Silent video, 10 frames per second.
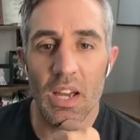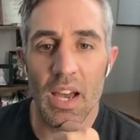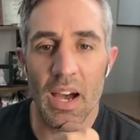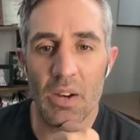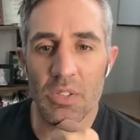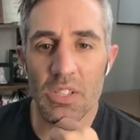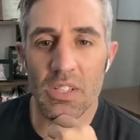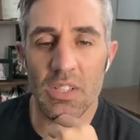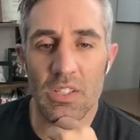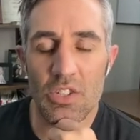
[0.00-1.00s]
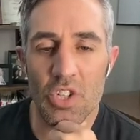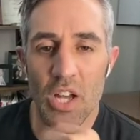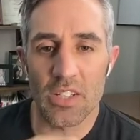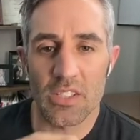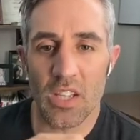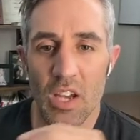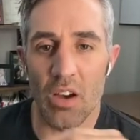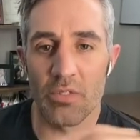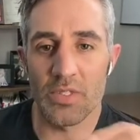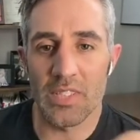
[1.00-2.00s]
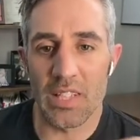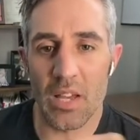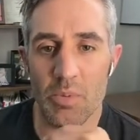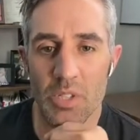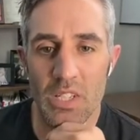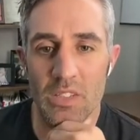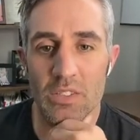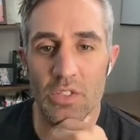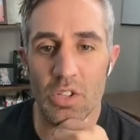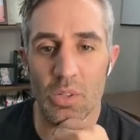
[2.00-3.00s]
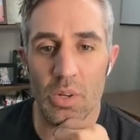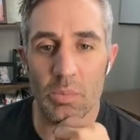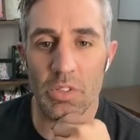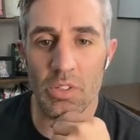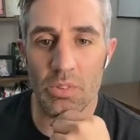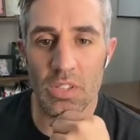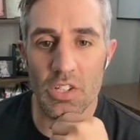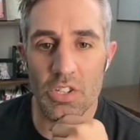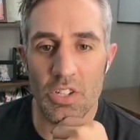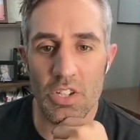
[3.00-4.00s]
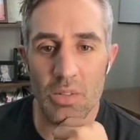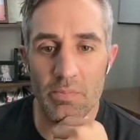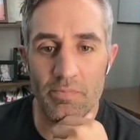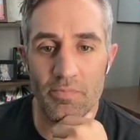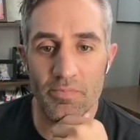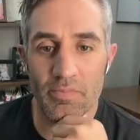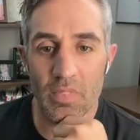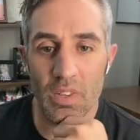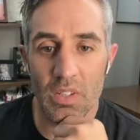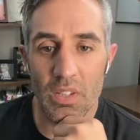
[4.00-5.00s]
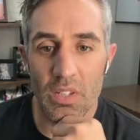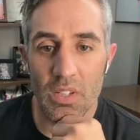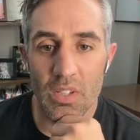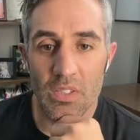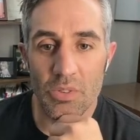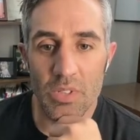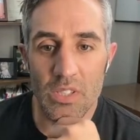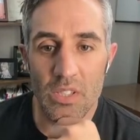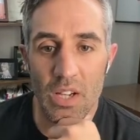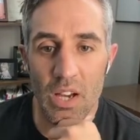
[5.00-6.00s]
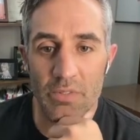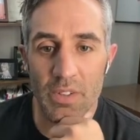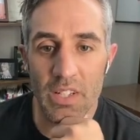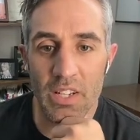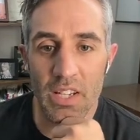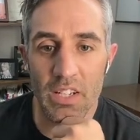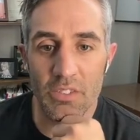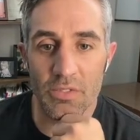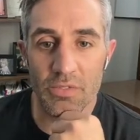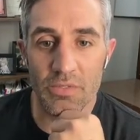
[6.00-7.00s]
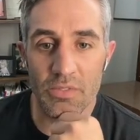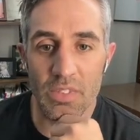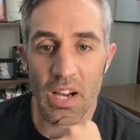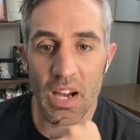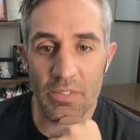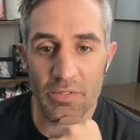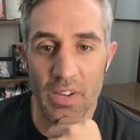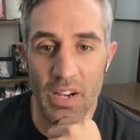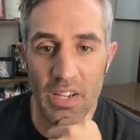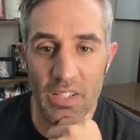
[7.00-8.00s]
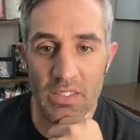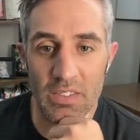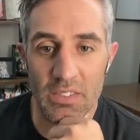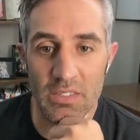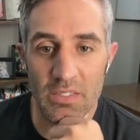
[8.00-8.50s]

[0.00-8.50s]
How did jealousy of celebrities show up in your relationship? Teresa, I find negative, I find